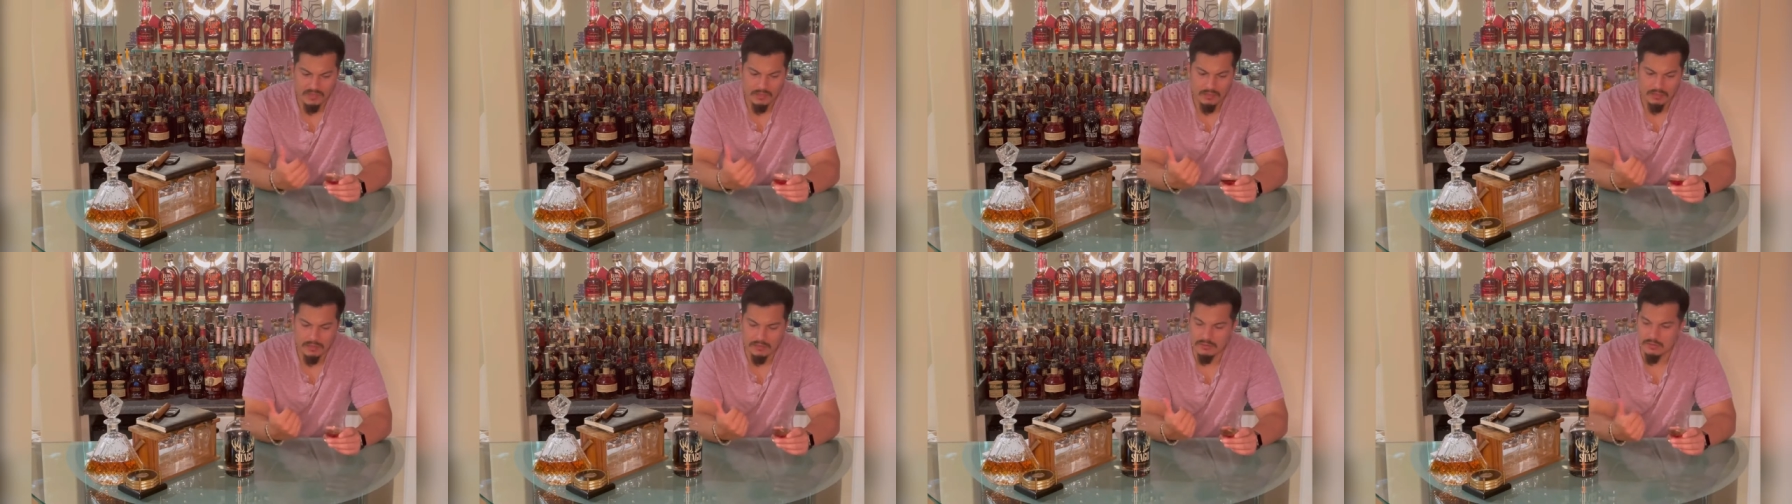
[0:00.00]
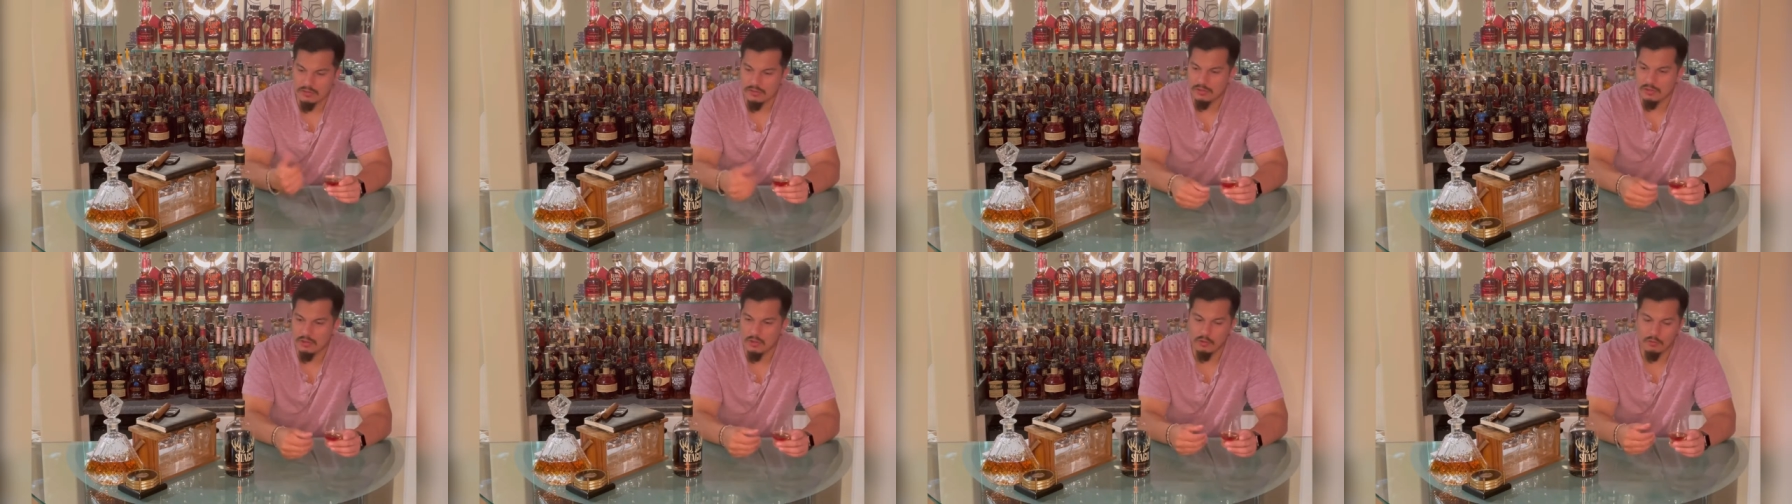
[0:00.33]
It's
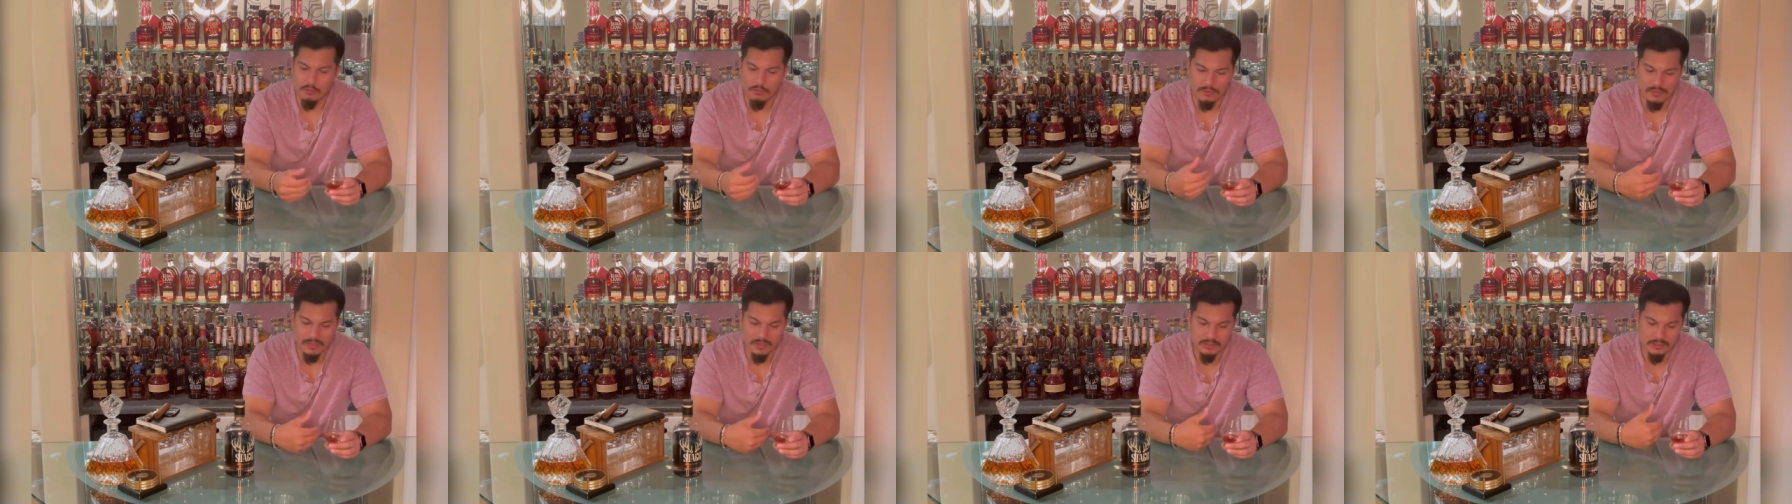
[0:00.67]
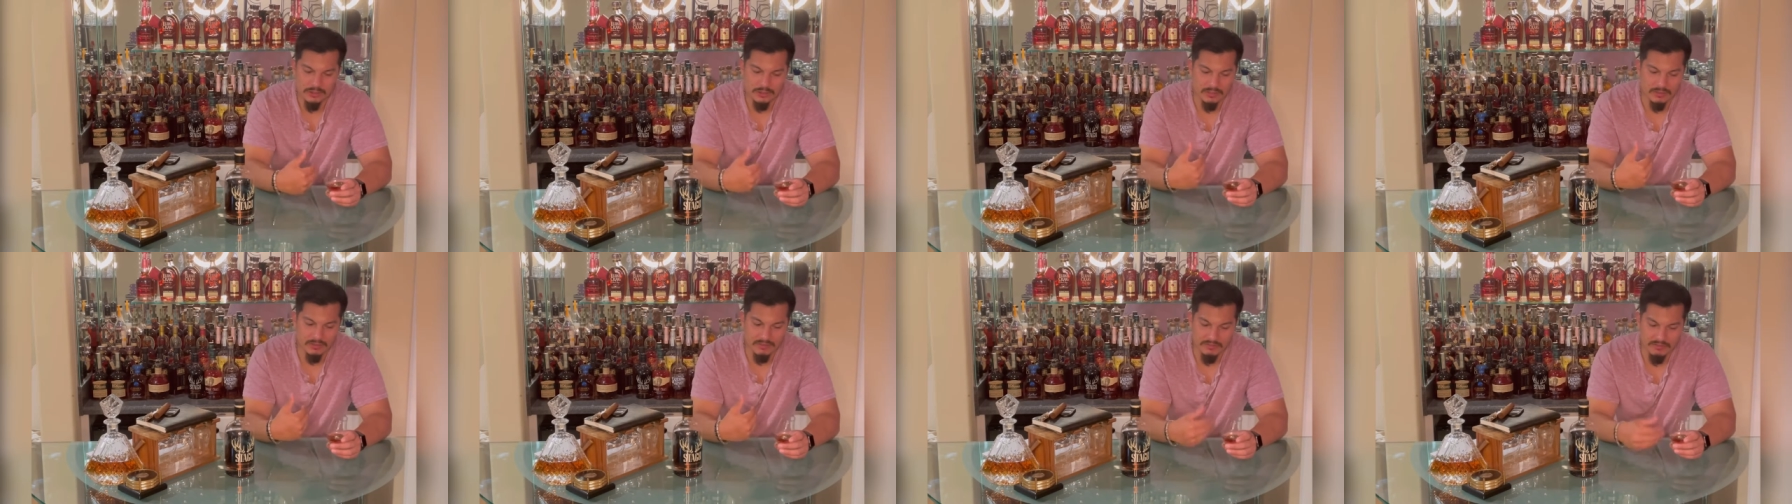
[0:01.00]
so
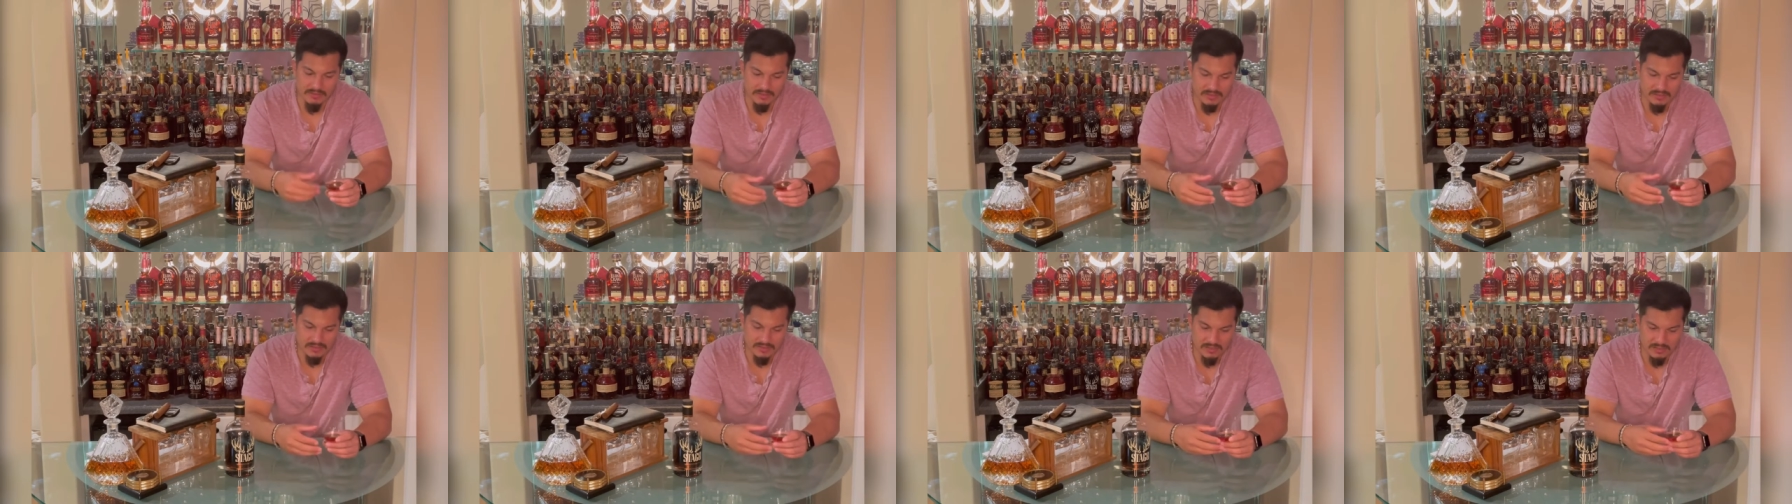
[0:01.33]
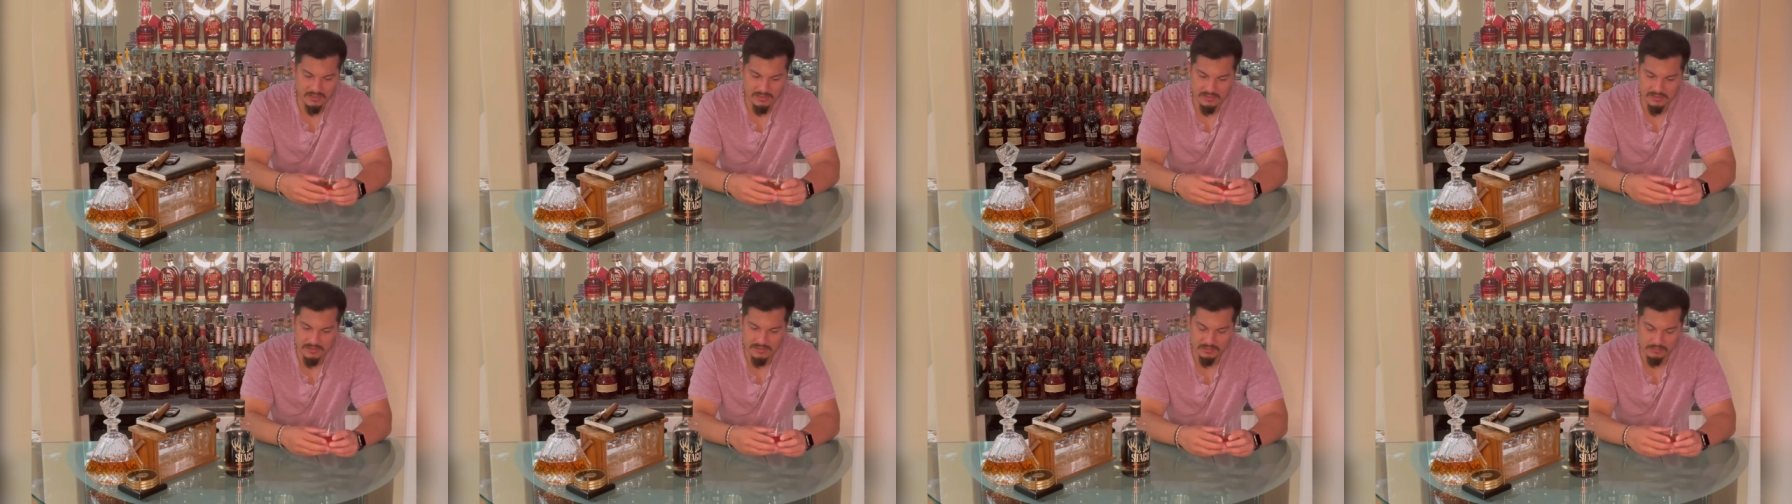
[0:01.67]
rich and
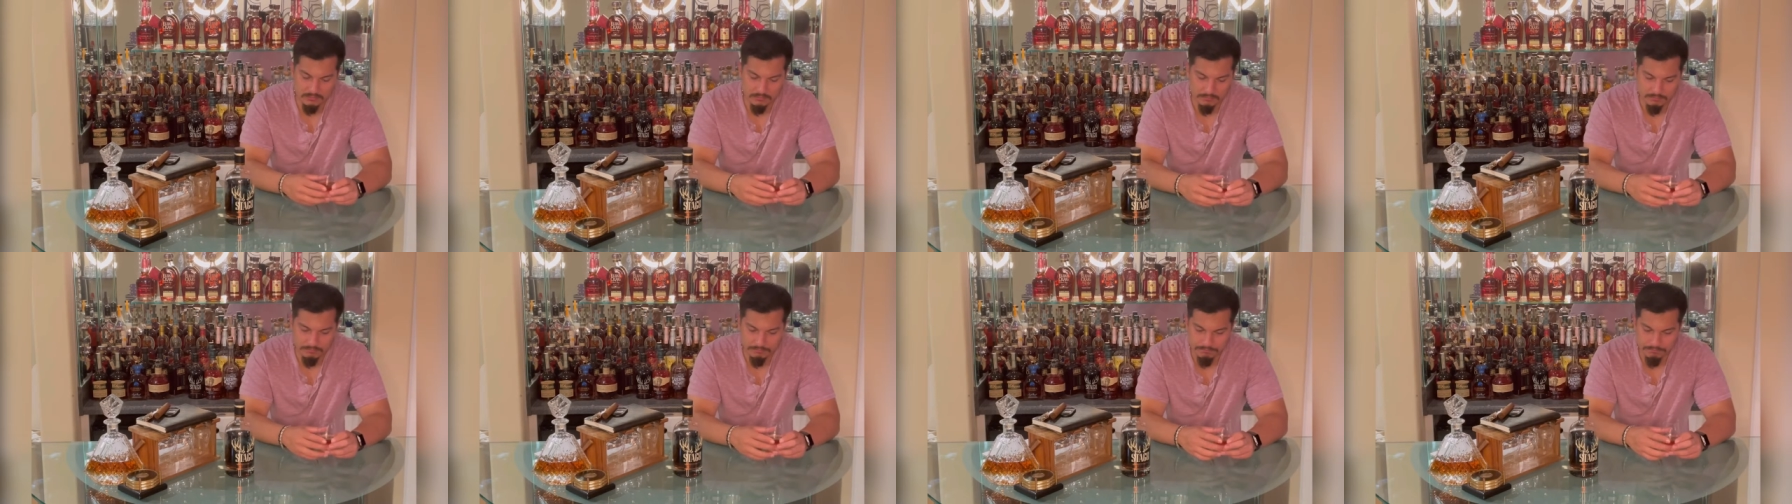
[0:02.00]
viscous and